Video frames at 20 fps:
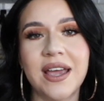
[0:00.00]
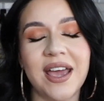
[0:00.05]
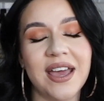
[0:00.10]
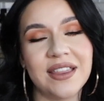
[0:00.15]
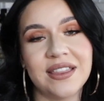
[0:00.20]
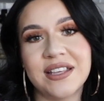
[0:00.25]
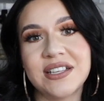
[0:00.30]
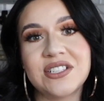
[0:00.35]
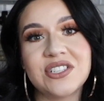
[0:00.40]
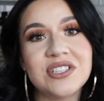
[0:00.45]

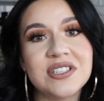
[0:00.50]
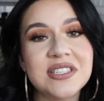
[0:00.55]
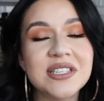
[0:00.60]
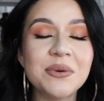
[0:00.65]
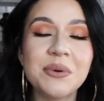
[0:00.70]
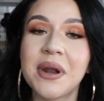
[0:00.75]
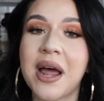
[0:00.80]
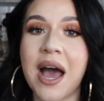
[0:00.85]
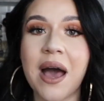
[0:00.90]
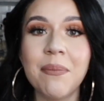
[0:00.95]
and let's just see
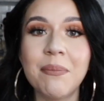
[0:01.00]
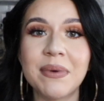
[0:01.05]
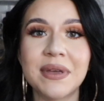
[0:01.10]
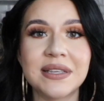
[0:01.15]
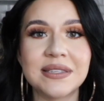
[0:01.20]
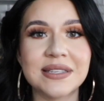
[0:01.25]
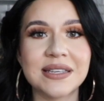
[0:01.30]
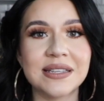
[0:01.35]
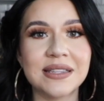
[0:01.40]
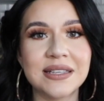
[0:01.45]
what
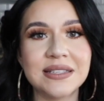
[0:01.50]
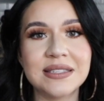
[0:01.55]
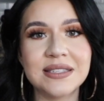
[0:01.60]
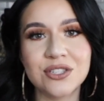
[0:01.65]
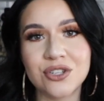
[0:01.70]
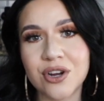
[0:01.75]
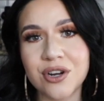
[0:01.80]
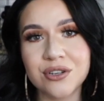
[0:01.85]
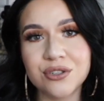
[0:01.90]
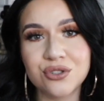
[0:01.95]
happens. Like, let's
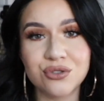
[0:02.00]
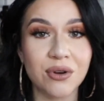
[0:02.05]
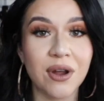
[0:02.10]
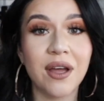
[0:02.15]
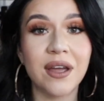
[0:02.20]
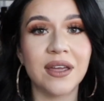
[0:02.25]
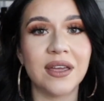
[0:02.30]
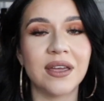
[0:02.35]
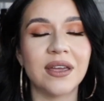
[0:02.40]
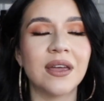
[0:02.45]
start
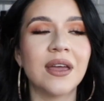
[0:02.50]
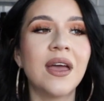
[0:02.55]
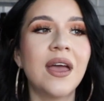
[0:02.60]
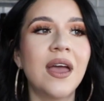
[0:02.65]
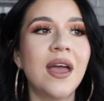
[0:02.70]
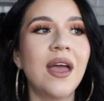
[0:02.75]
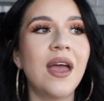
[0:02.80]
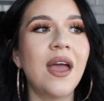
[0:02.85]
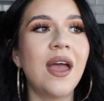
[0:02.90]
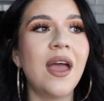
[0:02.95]
trying.
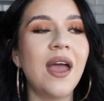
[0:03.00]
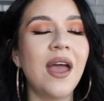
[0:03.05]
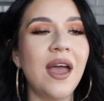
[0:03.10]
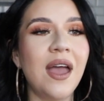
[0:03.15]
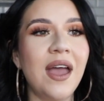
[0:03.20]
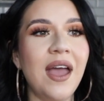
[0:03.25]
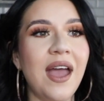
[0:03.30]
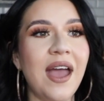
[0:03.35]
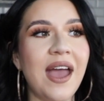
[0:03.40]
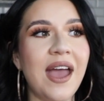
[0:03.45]

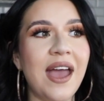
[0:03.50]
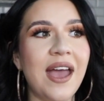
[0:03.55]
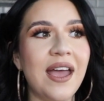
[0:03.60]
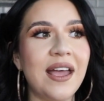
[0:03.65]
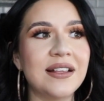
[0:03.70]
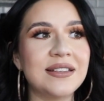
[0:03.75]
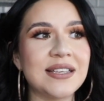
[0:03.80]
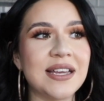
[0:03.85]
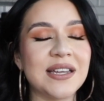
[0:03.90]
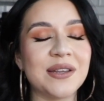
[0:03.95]

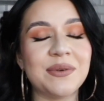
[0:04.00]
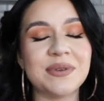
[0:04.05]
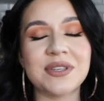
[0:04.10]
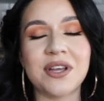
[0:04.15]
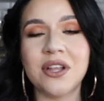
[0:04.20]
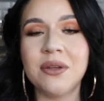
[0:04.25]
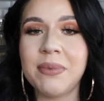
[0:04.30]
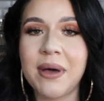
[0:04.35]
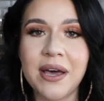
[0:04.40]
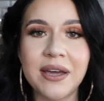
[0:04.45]
And Danny was
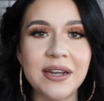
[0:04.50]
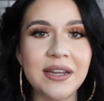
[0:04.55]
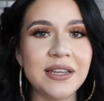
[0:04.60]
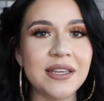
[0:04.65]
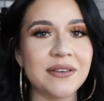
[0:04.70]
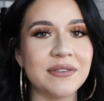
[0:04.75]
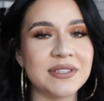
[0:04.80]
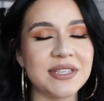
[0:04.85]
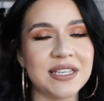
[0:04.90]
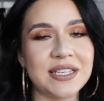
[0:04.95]
all about it.
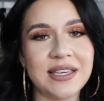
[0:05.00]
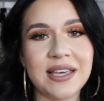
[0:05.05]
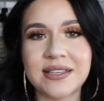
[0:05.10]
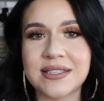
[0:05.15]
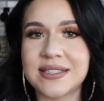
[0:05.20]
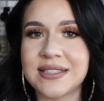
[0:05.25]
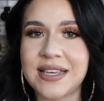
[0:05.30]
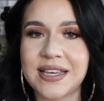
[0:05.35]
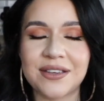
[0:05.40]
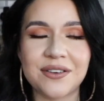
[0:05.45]
He was like,
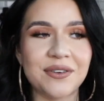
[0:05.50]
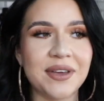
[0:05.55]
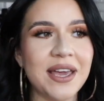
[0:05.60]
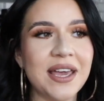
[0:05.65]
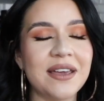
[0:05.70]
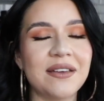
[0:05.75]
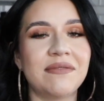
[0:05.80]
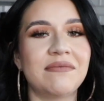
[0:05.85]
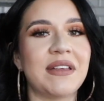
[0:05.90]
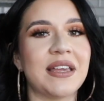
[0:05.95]
yes, like,
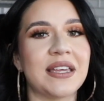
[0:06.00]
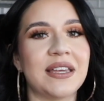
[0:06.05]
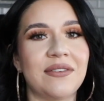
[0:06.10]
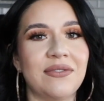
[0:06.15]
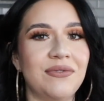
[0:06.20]
okay, like